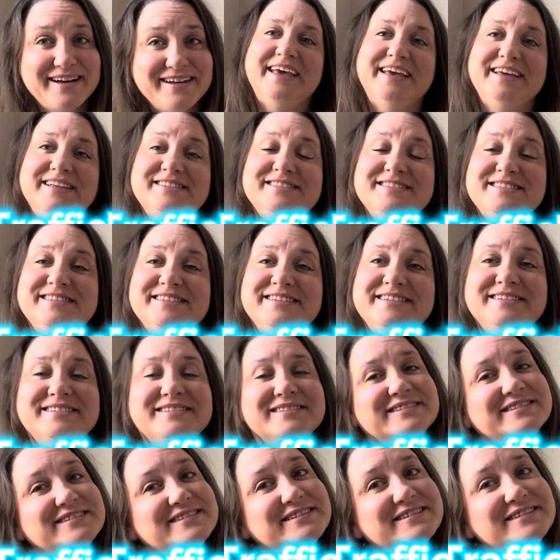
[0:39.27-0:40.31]
It's
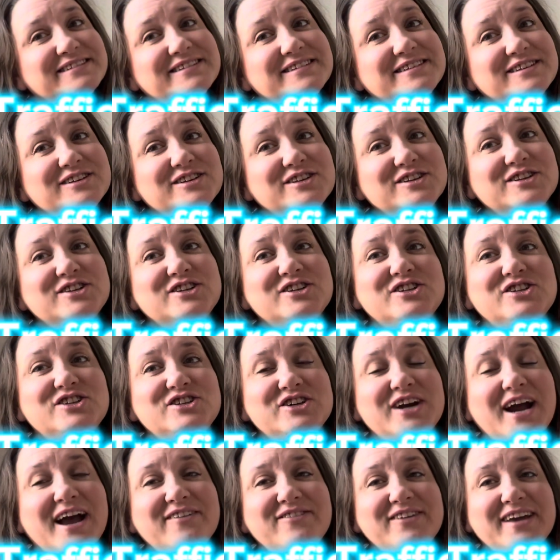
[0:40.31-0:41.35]

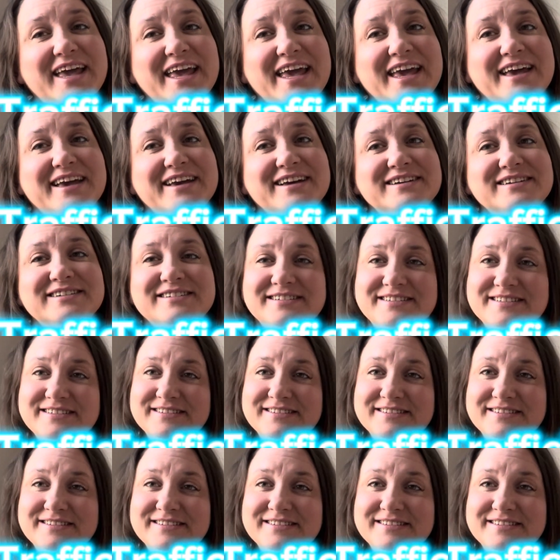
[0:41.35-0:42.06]
trafficking.